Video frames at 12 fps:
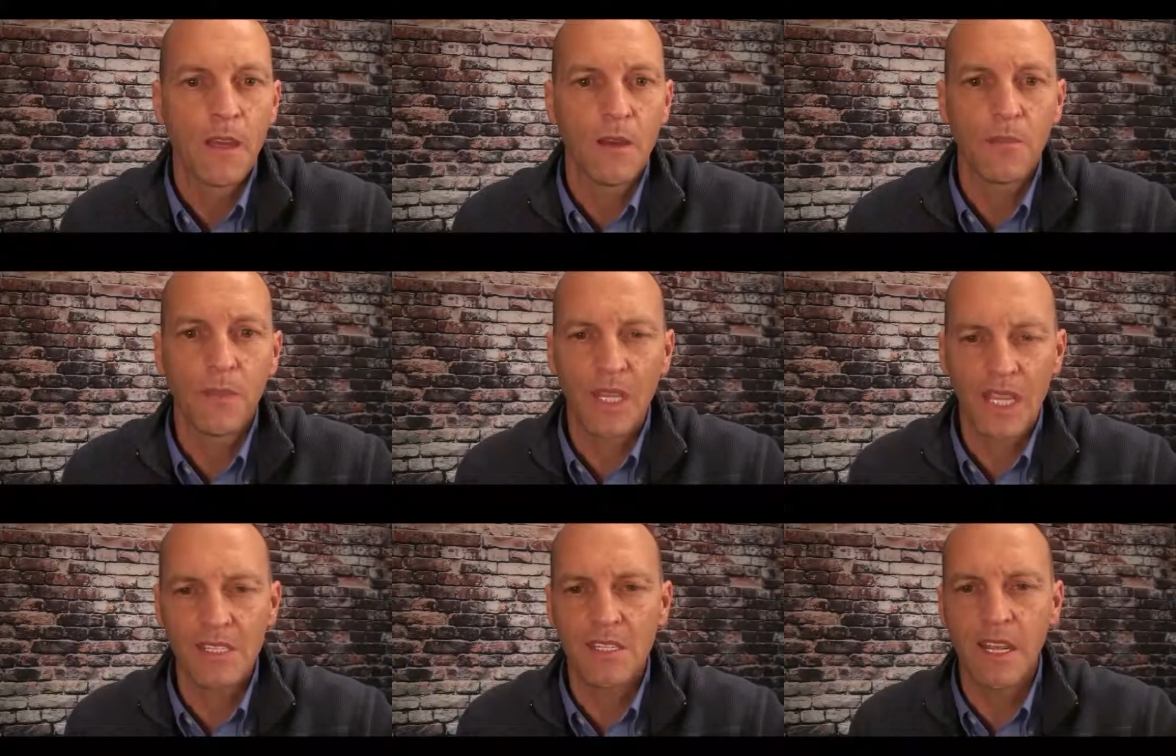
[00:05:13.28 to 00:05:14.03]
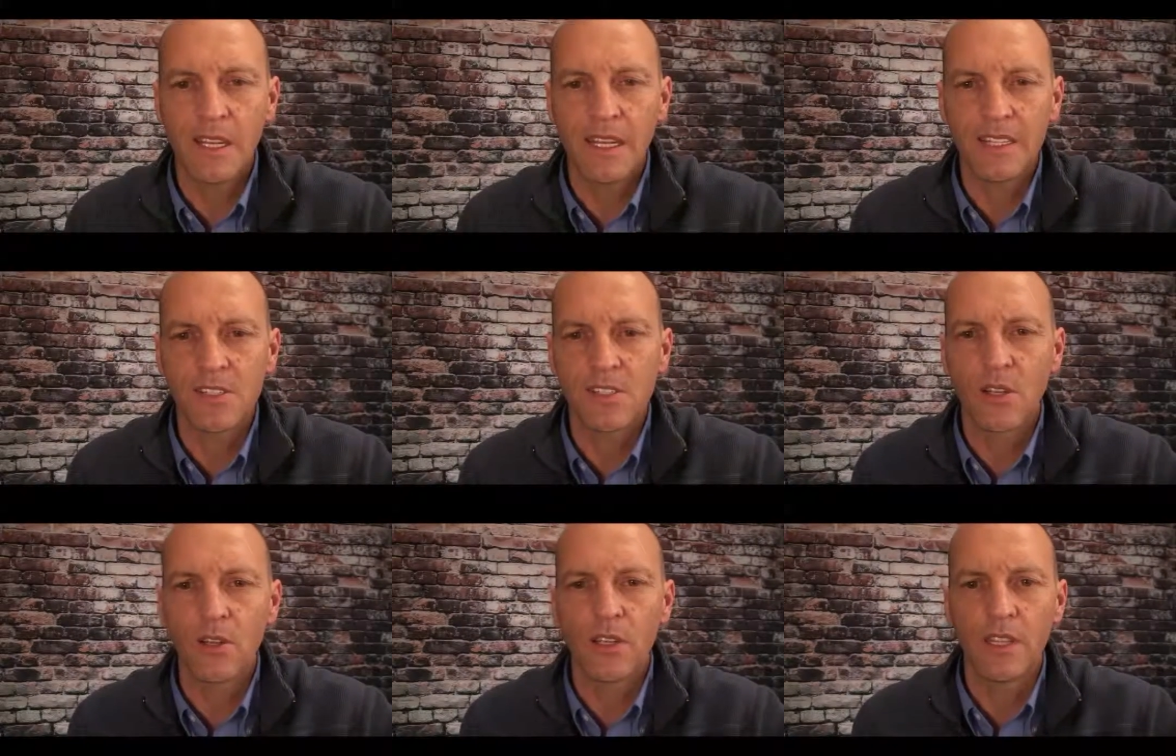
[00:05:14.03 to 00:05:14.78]
Um, but that's not
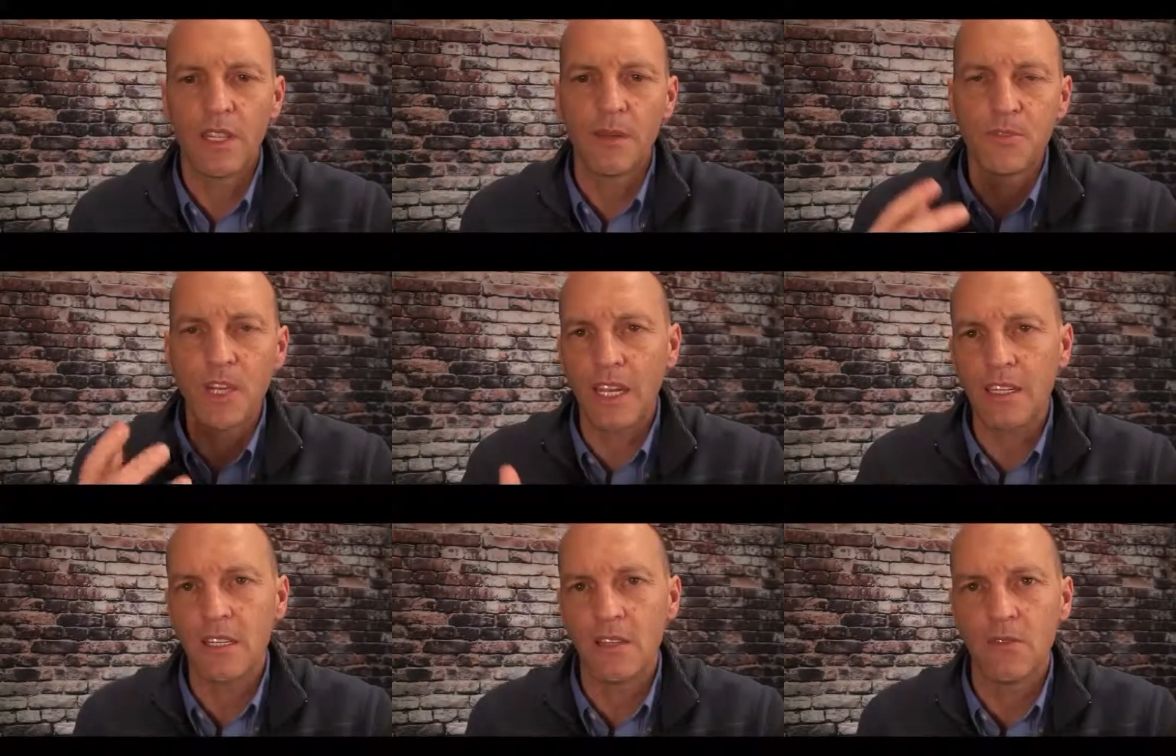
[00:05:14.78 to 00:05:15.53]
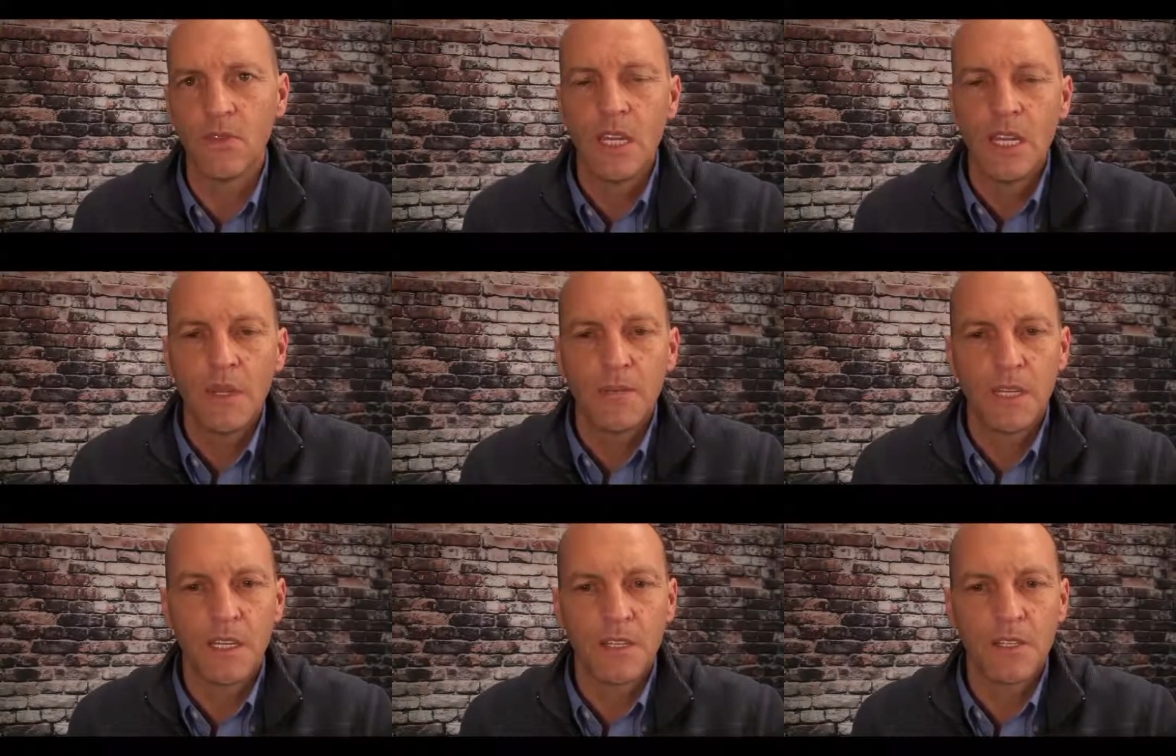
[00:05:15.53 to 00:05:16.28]
necessarily the objective
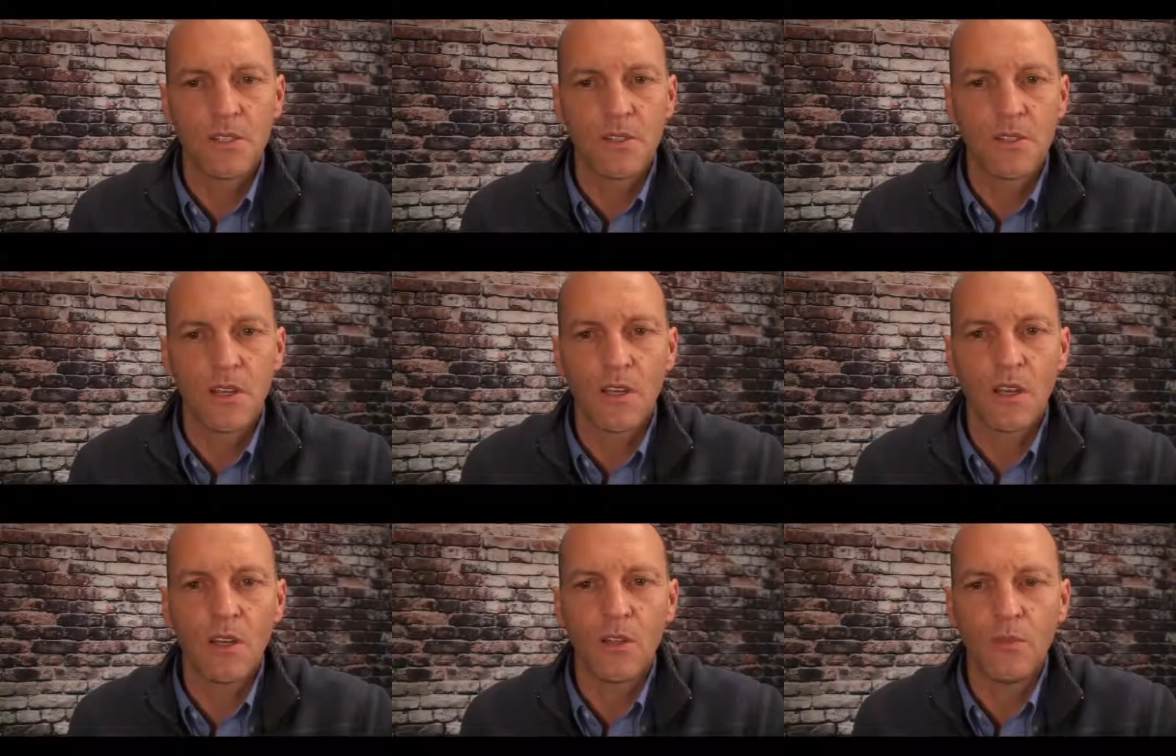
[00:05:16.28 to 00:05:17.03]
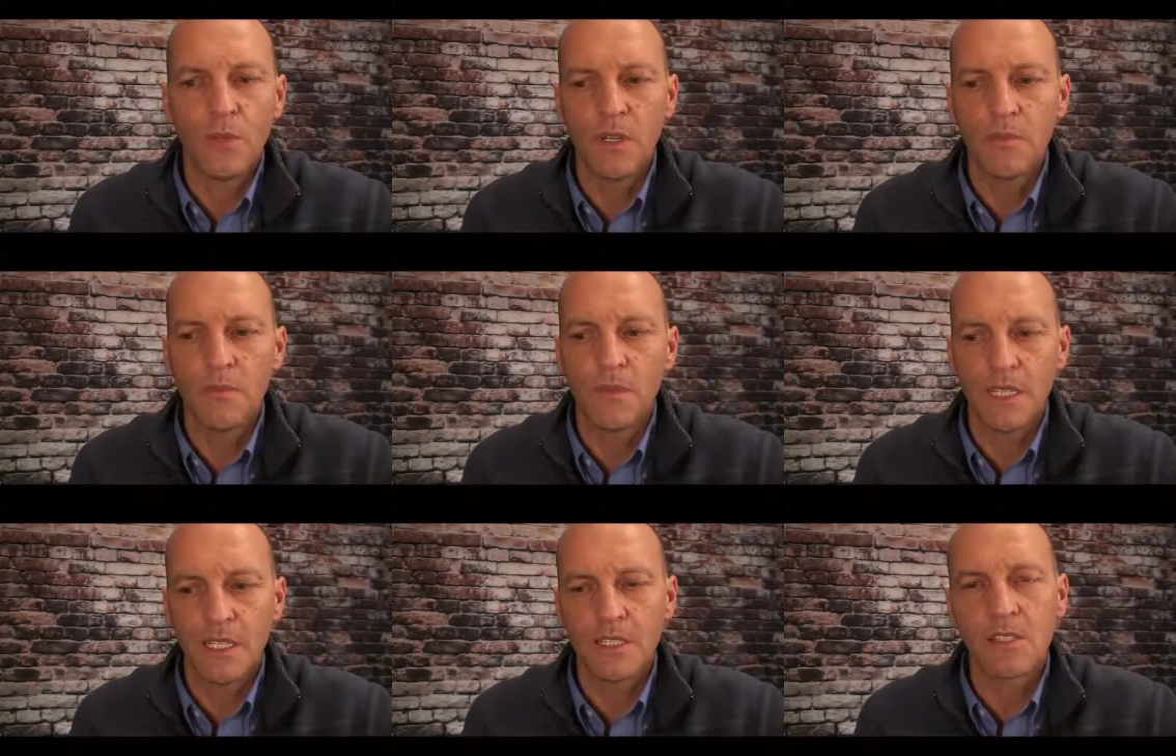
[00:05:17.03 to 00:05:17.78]
because uh, aluminum
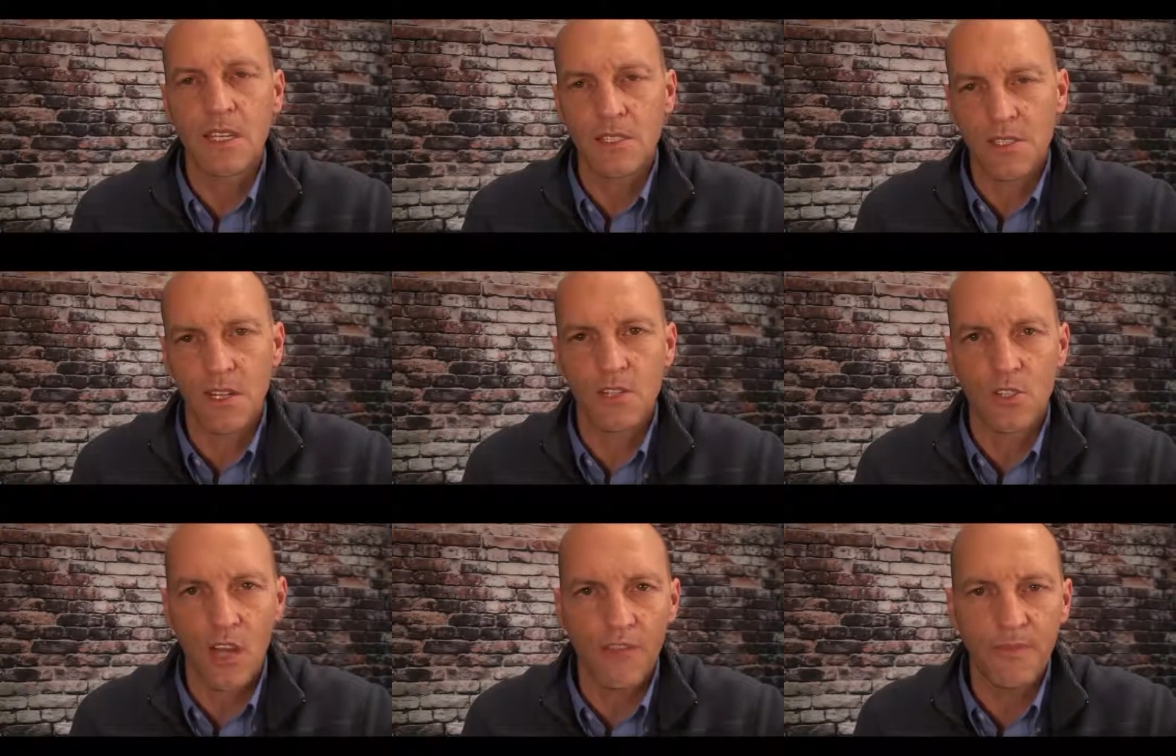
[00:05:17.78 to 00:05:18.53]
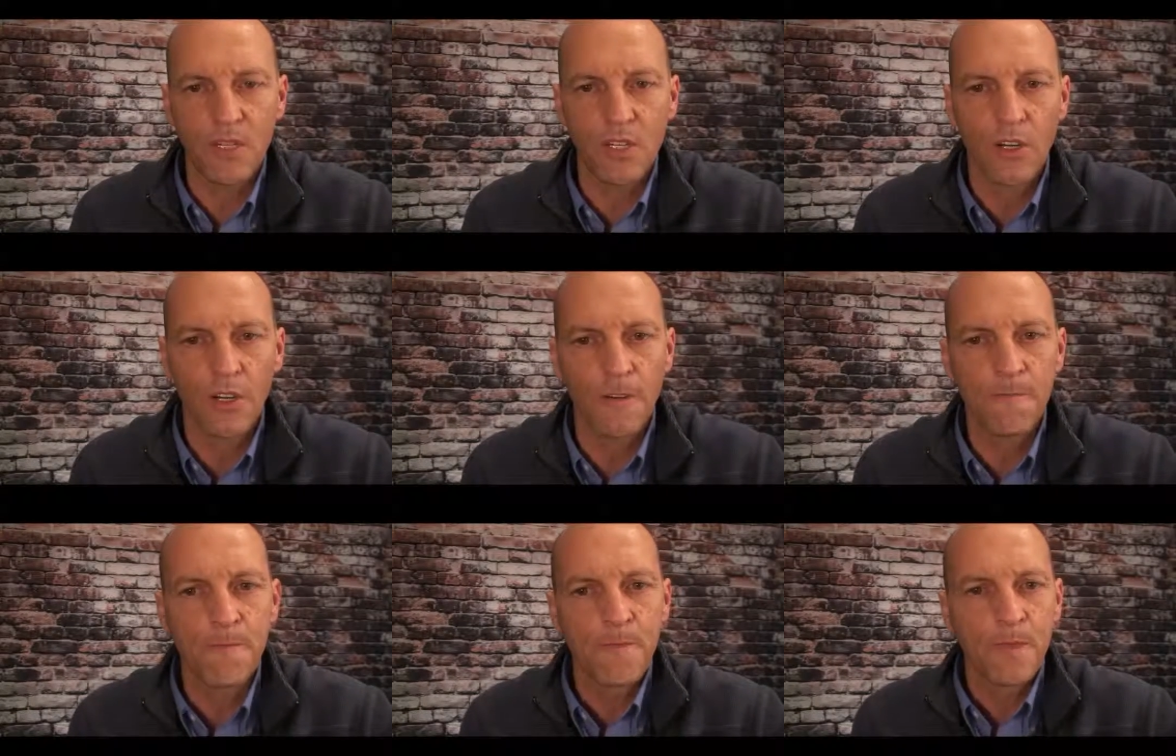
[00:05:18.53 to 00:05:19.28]
is, like I said, a soft material.